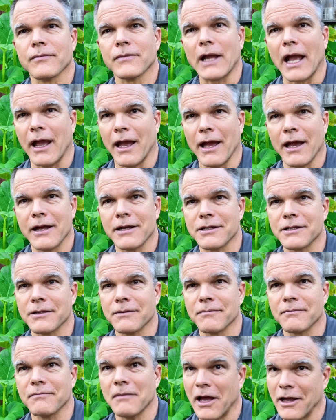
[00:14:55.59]
And
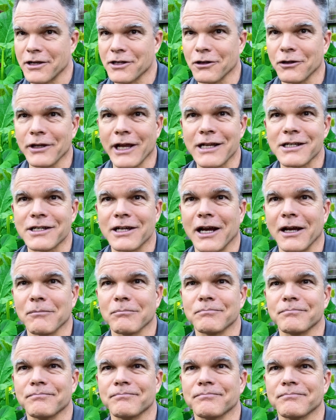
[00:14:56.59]
until next time,
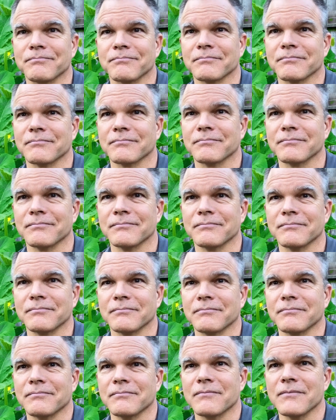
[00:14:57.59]

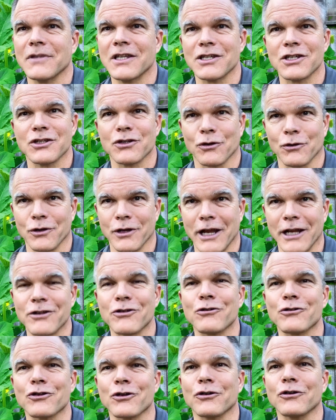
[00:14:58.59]
this is your
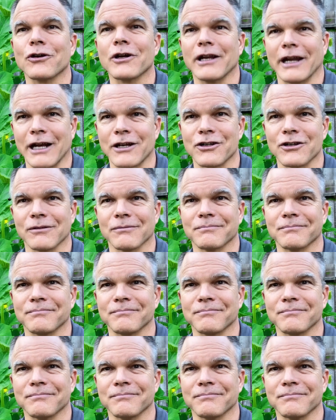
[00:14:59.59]
Nature Journal Connection.